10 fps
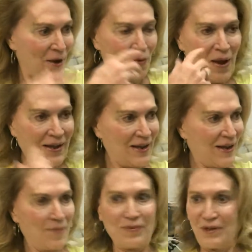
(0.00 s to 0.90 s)
waking
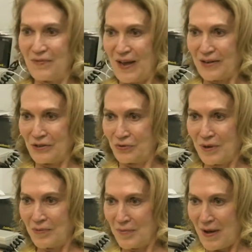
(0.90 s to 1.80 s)
up and you've had a
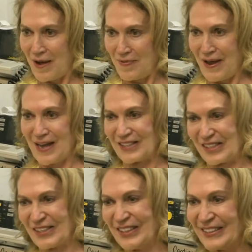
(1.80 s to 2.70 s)
triple bypass,
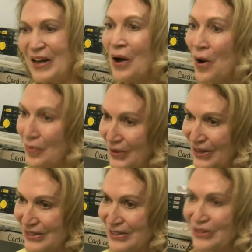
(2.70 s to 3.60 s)
open heart